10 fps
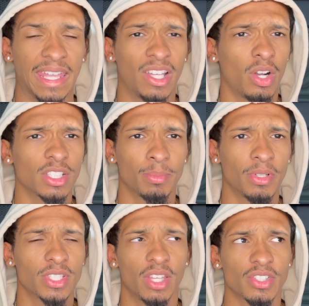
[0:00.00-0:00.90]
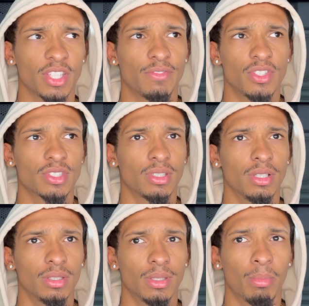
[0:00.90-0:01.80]
it caused a bunch of other stuff just
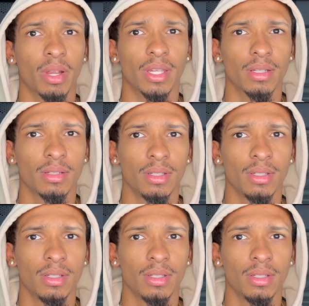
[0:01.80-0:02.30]
to break.